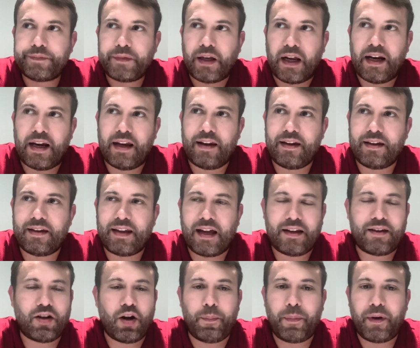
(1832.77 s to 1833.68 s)
And I think
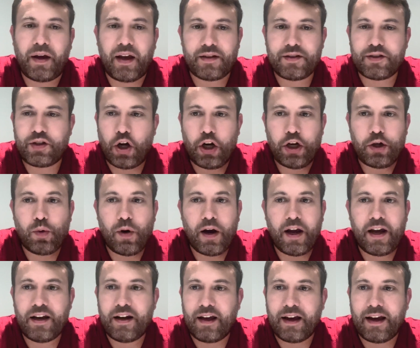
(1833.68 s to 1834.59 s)
that topic has gone
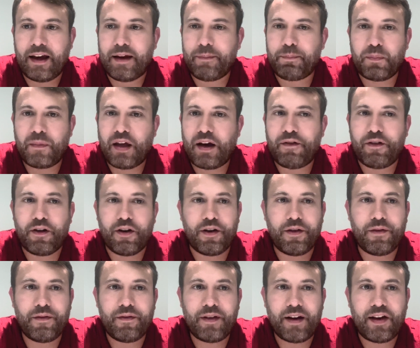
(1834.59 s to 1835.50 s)
away. Like I'm
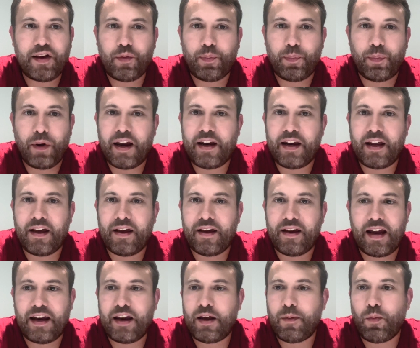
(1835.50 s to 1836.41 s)
never
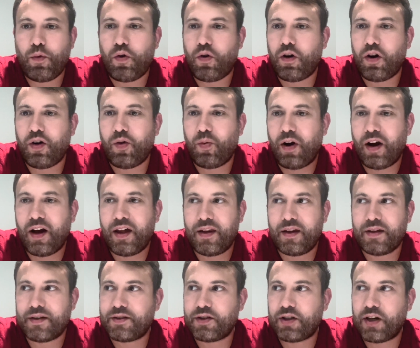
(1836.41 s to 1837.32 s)
explaining anymore why
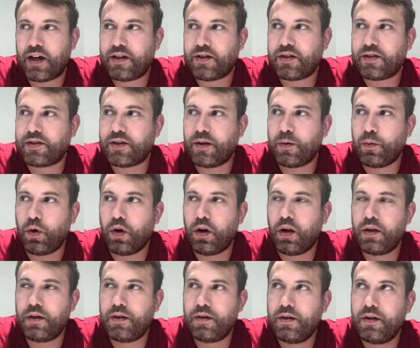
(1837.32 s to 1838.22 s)
this changes the
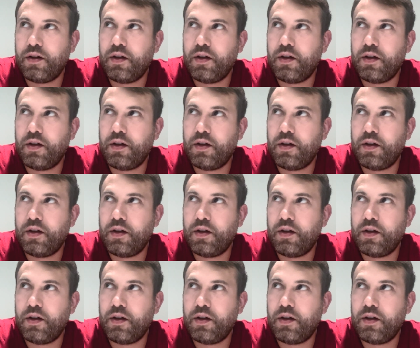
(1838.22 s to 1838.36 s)
world.